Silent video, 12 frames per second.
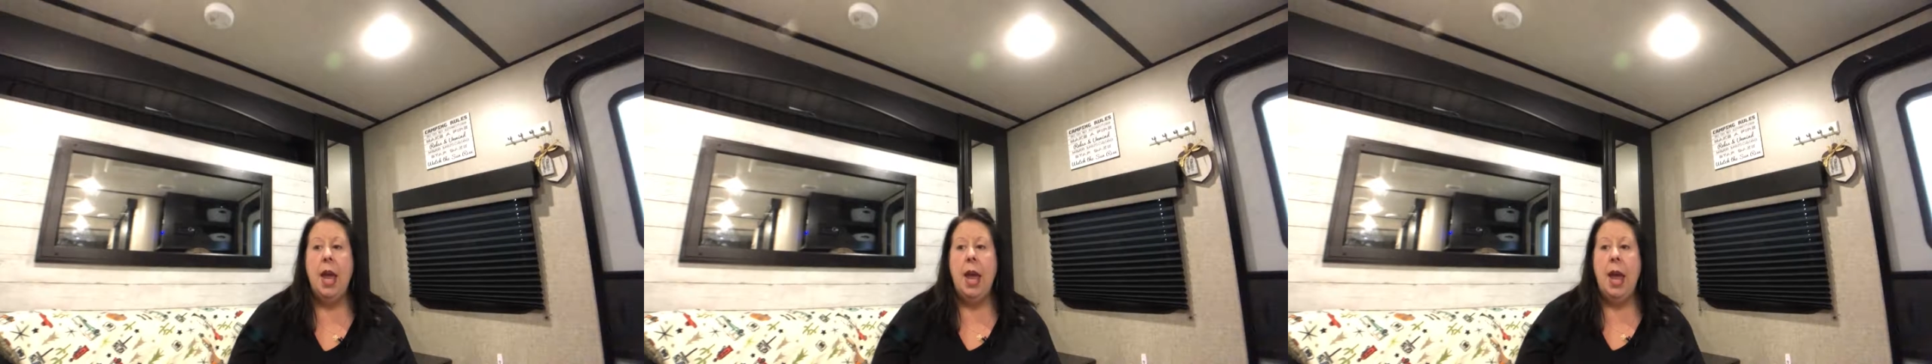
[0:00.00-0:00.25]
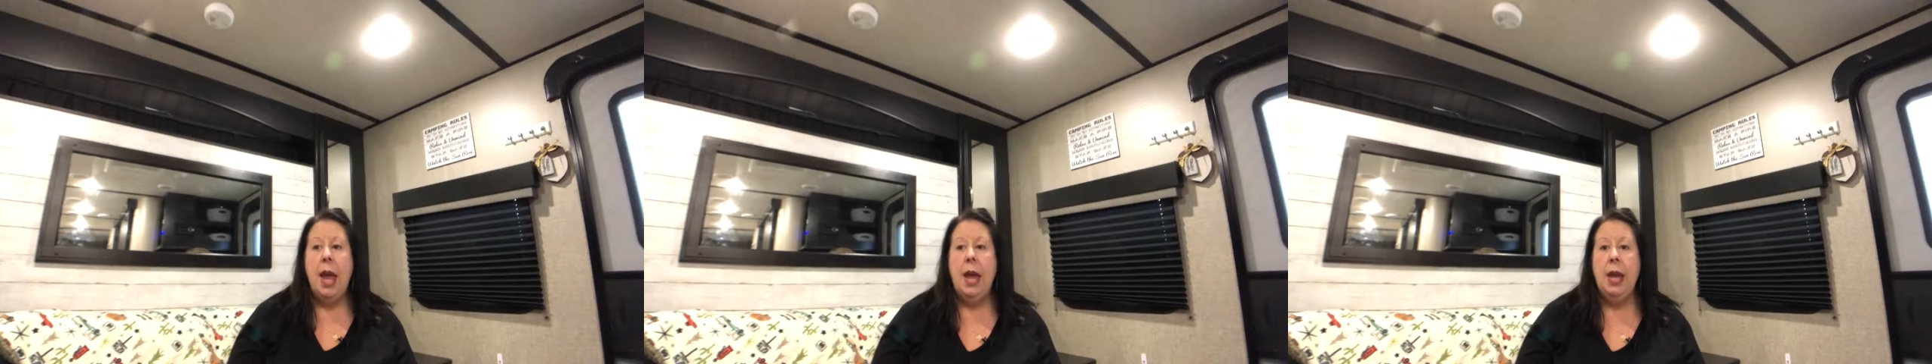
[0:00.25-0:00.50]

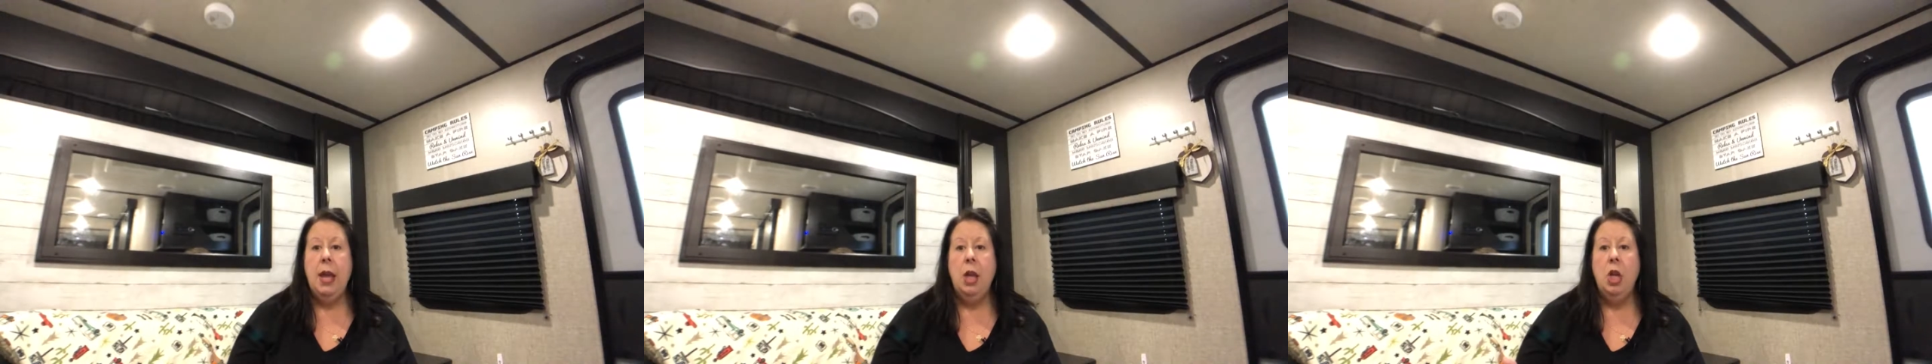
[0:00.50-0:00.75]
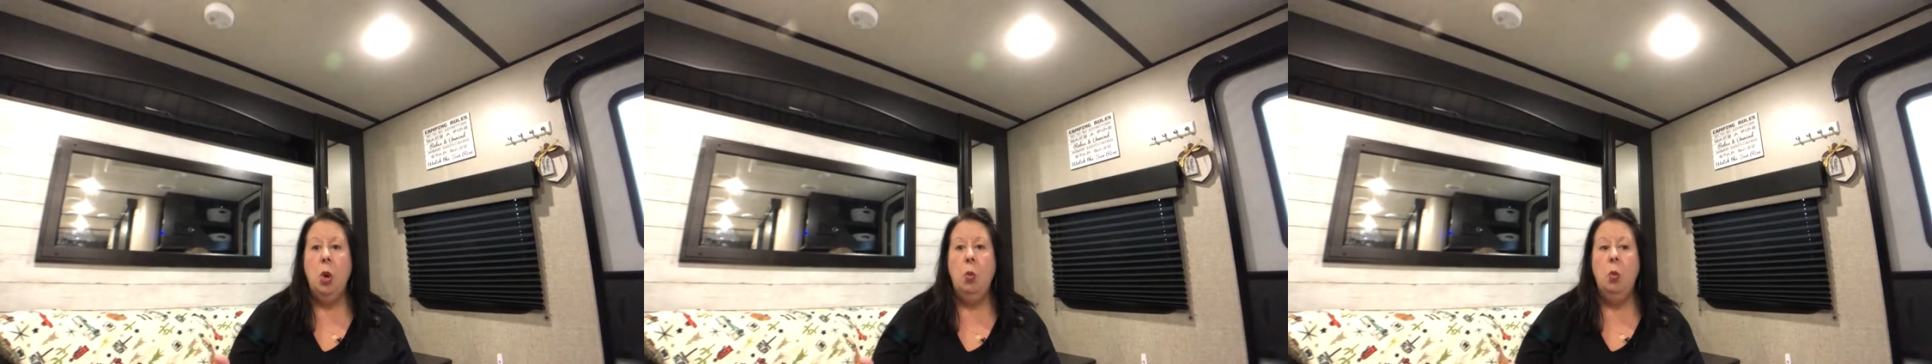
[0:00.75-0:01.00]

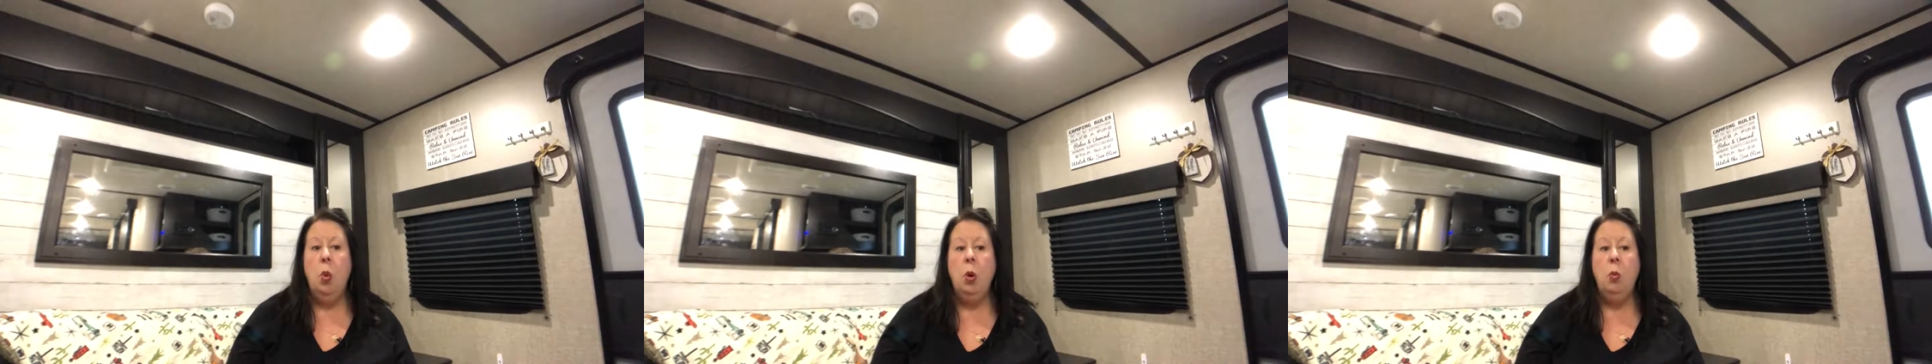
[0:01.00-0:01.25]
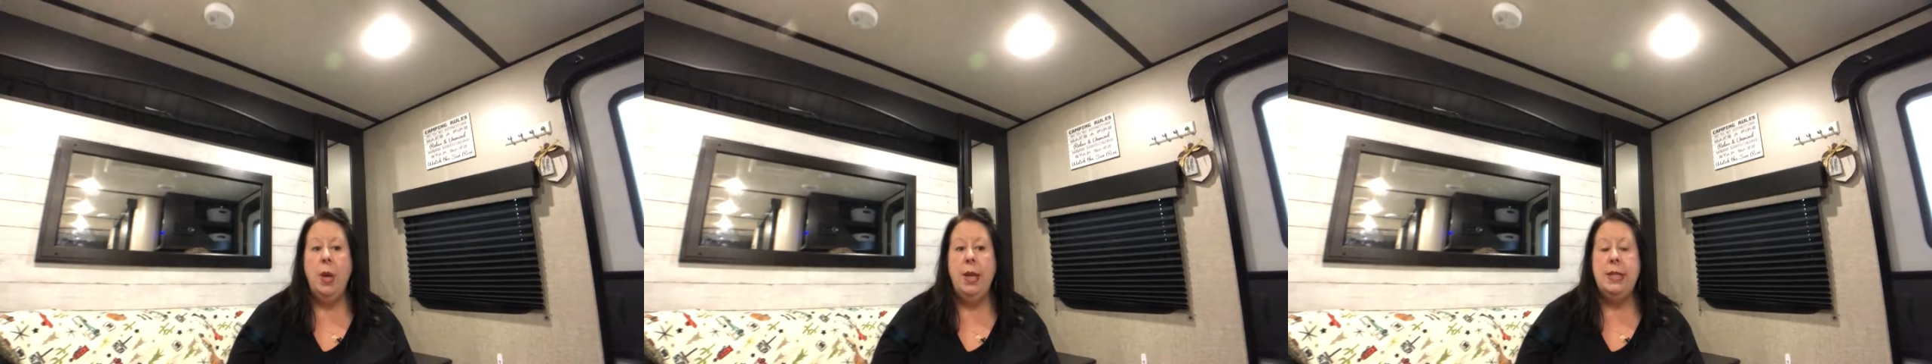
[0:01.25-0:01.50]
and
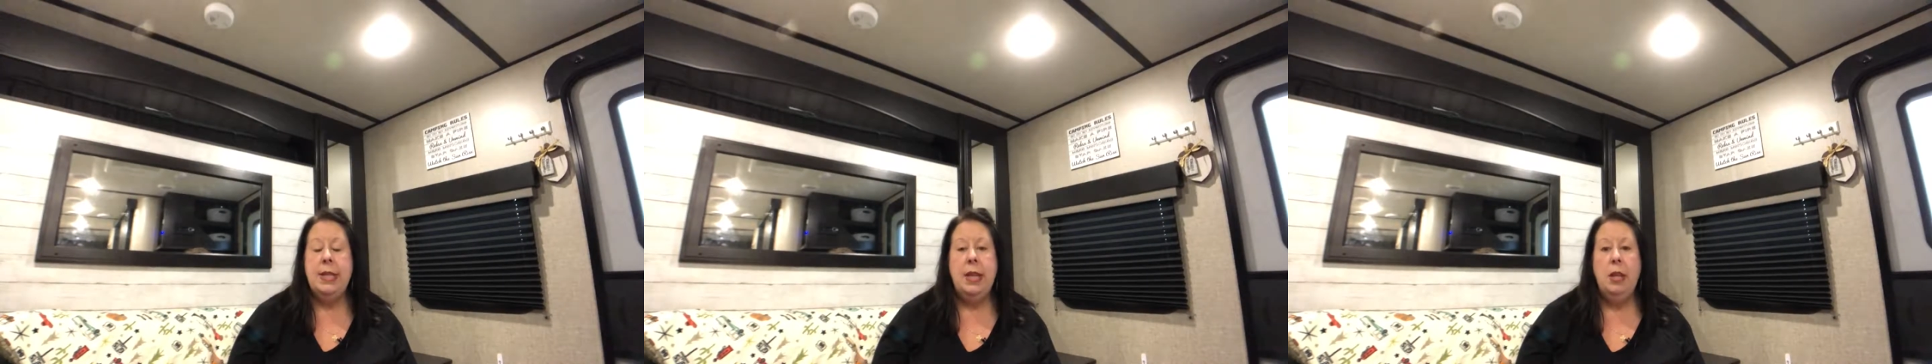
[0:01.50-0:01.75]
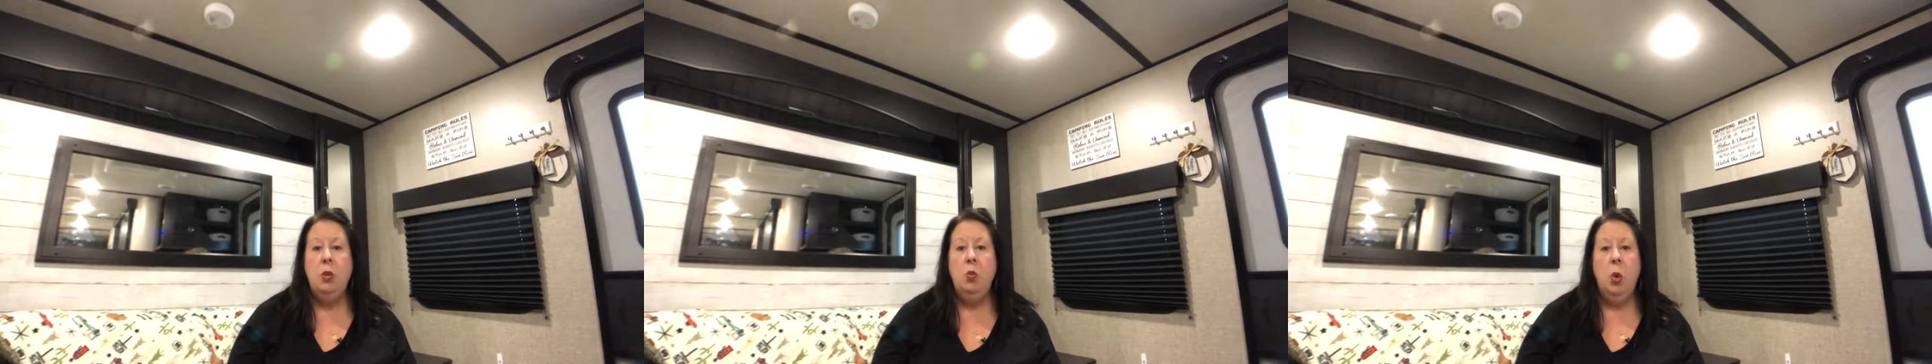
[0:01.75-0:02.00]
what we
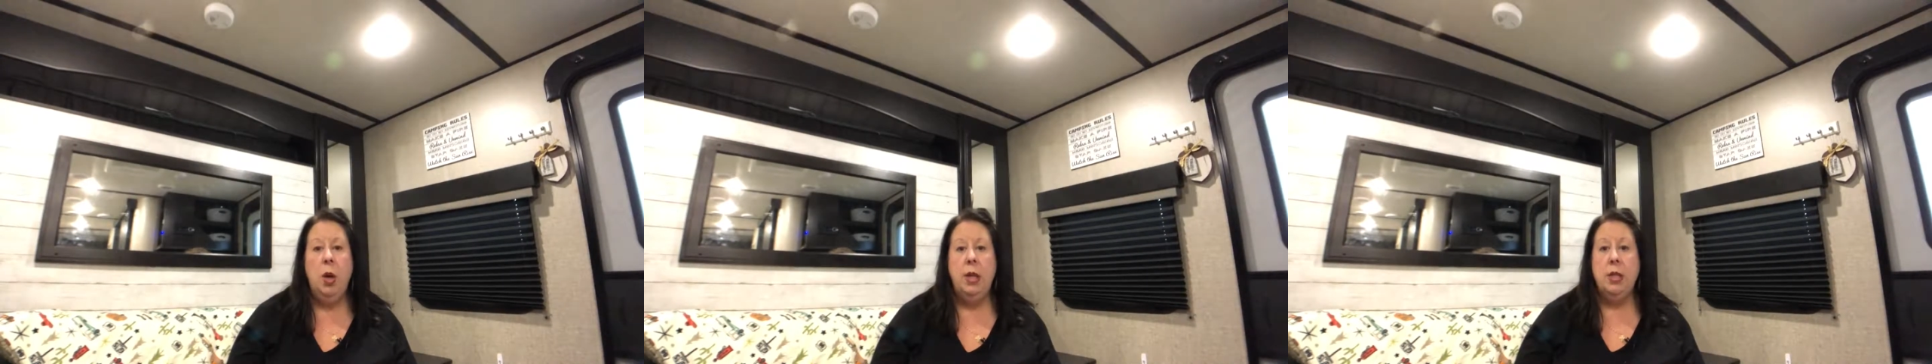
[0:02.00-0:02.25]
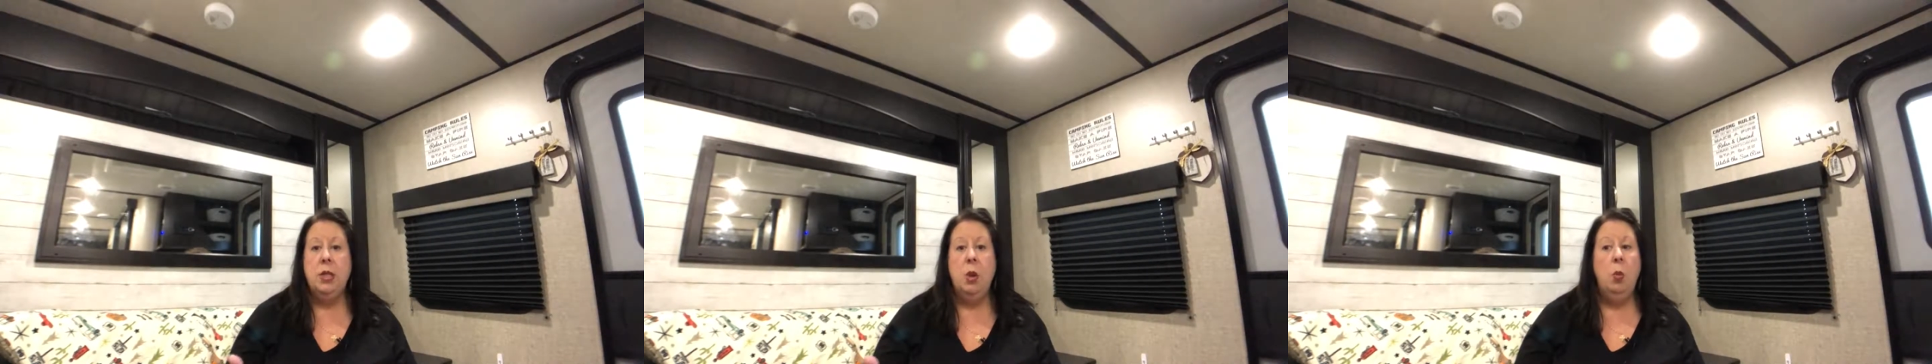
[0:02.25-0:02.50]
did was